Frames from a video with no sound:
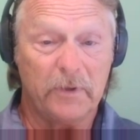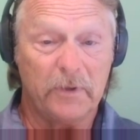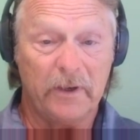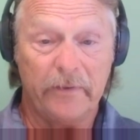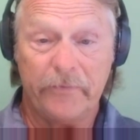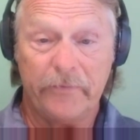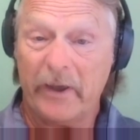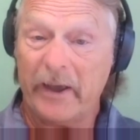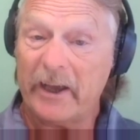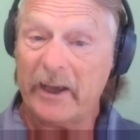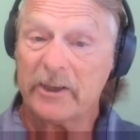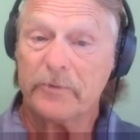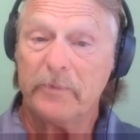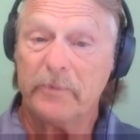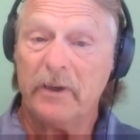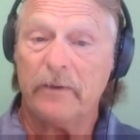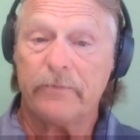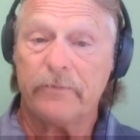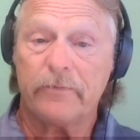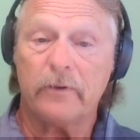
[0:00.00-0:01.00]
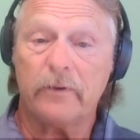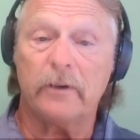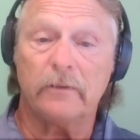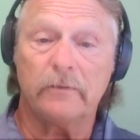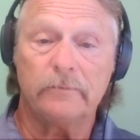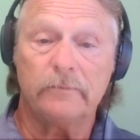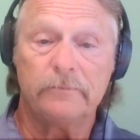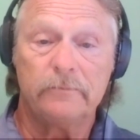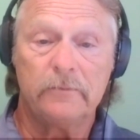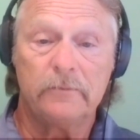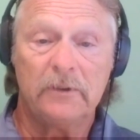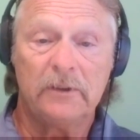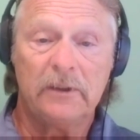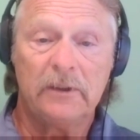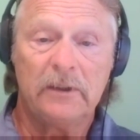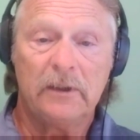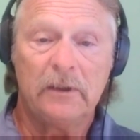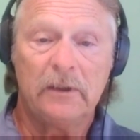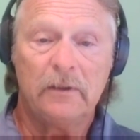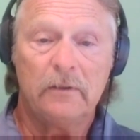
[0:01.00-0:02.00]
But if you ask me up front
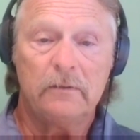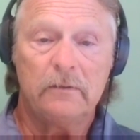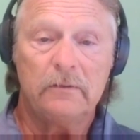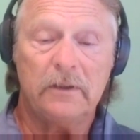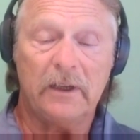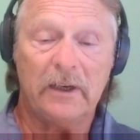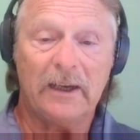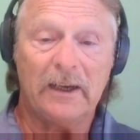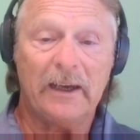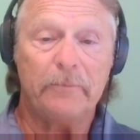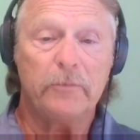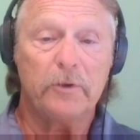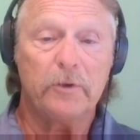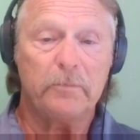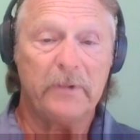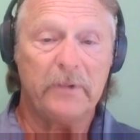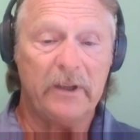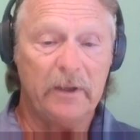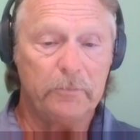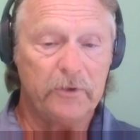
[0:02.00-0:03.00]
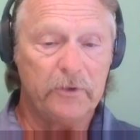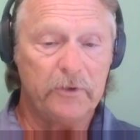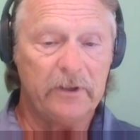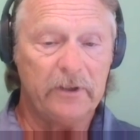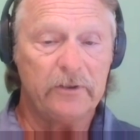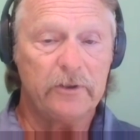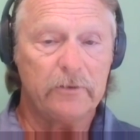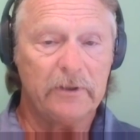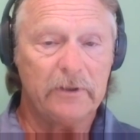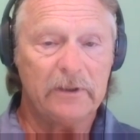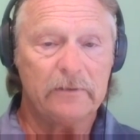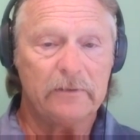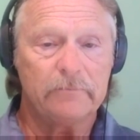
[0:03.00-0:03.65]
and I put my input into it,